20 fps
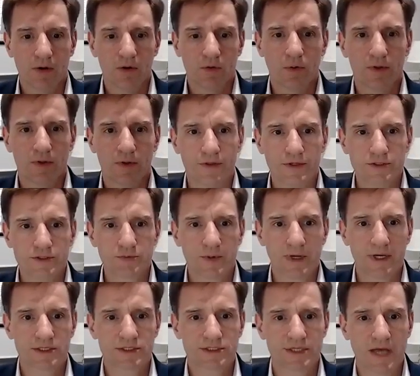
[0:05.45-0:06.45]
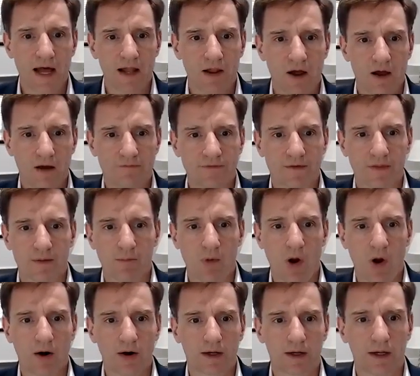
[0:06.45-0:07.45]
With this week's sell-off in the
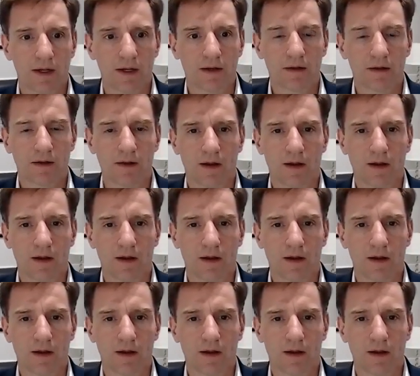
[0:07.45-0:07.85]
market,